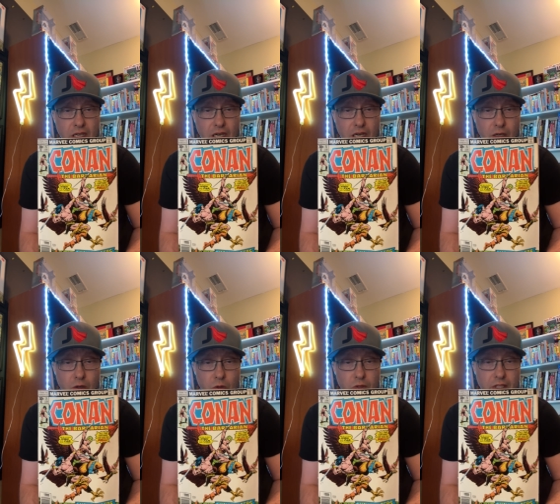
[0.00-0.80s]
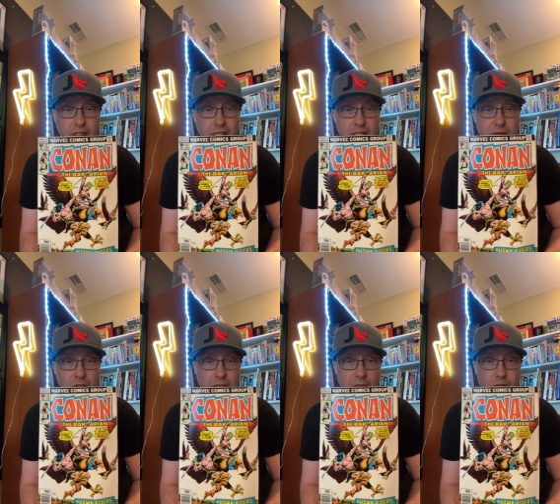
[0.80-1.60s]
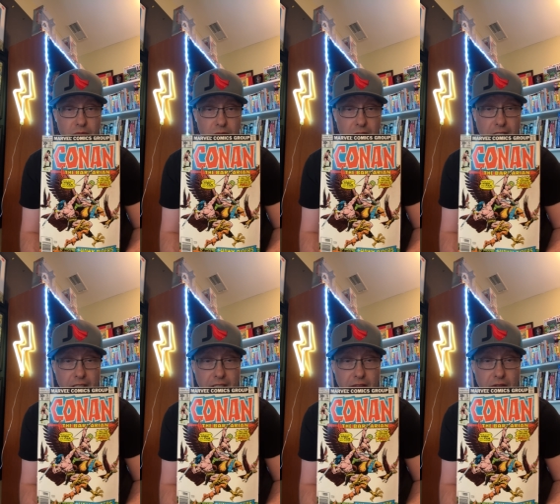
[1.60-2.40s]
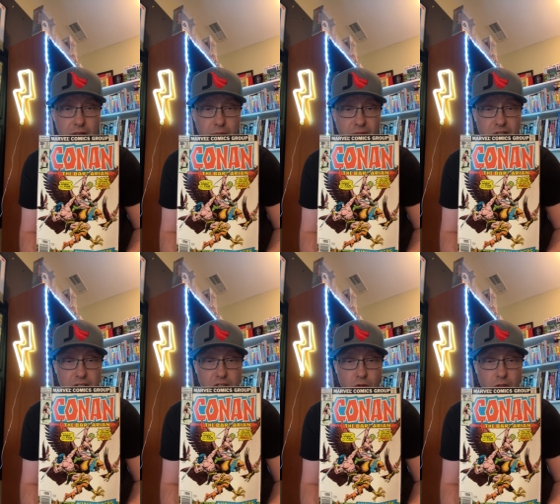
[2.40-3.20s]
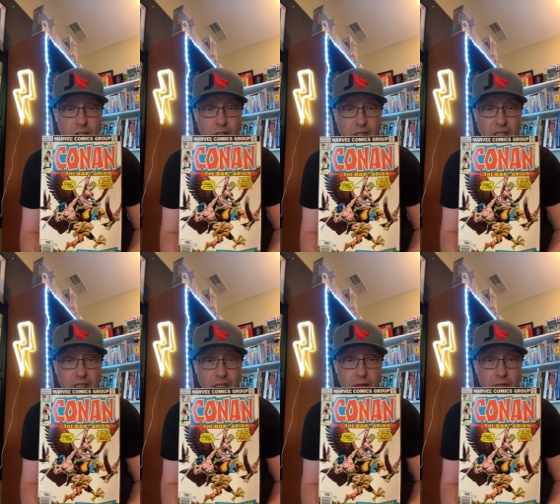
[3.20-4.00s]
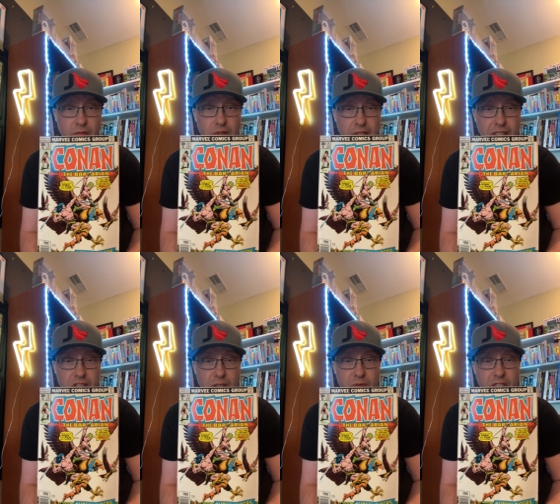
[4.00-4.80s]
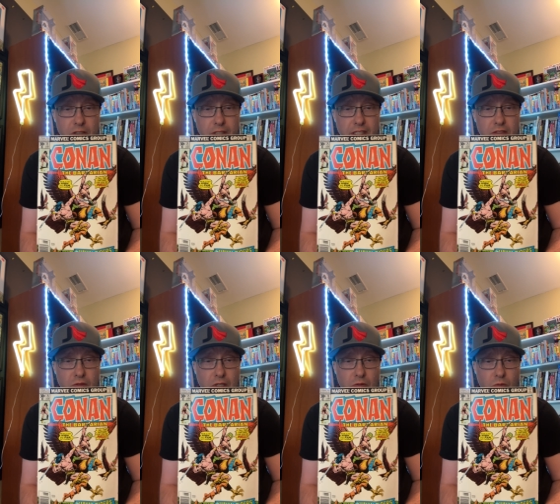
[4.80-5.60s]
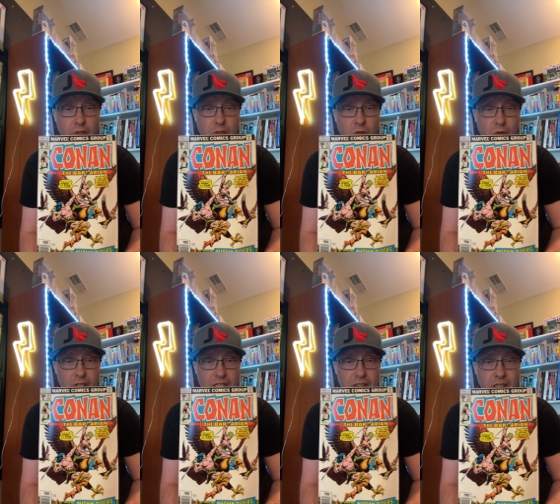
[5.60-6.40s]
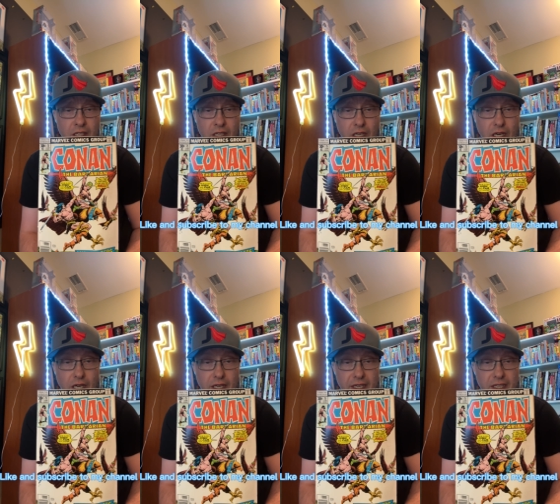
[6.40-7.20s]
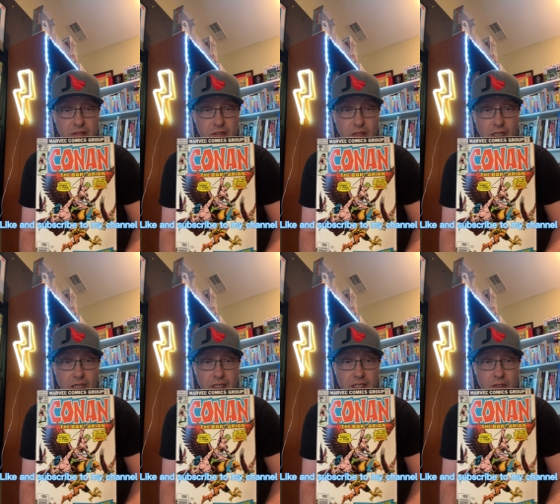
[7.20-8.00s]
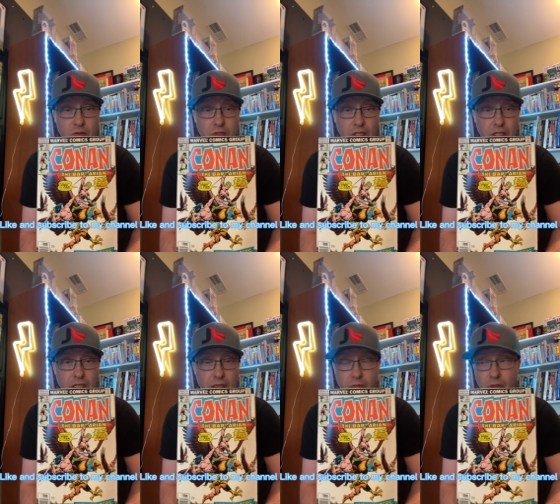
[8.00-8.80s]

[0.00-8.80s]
uh, olden days, um, like in prehistoric um, Egyptian days, where, where Conan uh, as uh, kills a um,